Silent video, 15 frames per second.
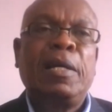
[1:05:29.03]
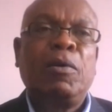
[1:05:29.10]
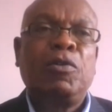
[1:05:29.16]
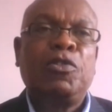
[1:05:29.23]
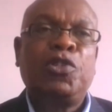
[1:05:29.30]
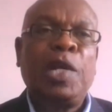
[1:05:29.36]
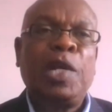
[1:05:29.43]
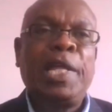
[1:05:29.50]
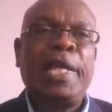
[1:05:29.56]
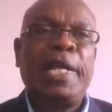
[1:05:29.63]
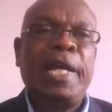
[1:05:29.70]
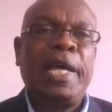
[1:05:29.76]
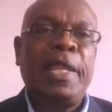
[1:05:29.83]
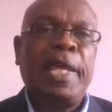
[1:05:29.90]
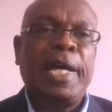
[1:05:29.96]
Because during the
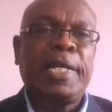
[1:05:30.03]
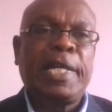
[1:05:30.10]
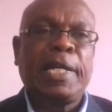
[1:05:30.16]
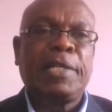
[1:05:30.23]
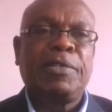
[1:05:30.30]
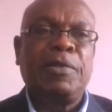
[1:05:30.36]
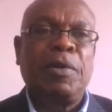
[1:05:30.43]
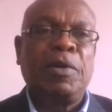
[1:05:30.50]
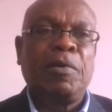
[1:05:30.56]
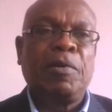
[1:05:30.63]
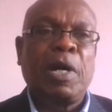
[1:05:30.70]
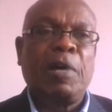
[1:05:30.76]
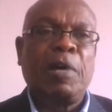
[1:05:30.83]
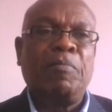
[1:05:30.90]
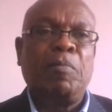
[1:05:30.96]
day, the attacks don't
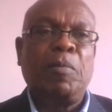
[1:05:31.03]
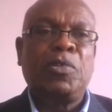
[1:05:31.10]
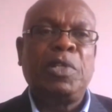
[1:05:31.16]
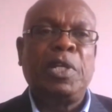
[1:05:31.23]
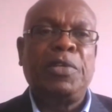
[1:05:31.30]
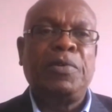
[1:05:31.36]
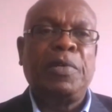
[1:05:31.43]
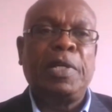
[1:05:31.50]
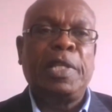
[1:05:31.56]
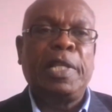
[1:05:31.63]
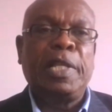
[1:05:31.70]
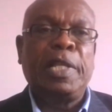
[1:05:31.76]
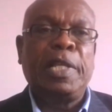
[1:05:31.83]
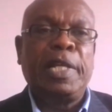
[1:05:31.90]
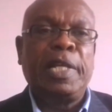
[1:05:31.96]
occur mostly during the
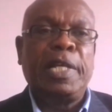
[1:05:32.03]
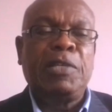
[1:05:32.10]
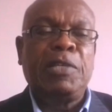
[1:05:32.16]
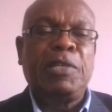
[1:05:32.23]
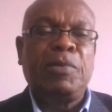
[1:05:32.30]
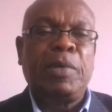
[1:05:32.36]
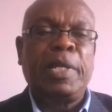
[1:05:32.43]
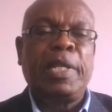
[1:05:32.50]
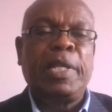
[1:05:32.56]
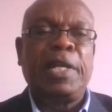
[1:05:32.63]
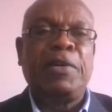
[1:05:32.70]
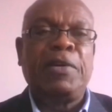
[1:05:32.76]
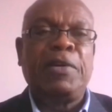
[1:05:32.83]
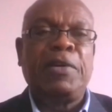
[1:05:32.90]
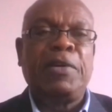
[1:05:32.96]
days when the
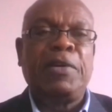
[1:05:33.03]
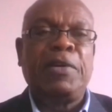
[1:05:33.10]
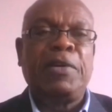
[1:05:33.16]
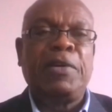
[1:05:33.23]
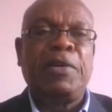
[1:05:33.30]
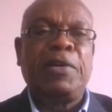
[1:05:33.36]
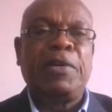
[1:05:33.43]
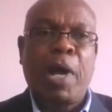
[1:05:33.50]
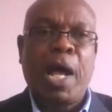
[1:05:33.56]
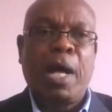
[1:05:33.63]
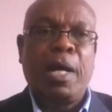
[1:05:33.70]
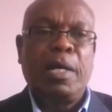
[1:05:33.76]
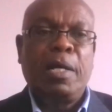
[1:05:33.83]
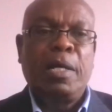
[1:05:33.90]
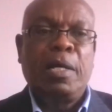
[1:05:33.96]
dog is resting
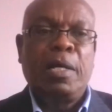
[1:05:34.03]
somewhere.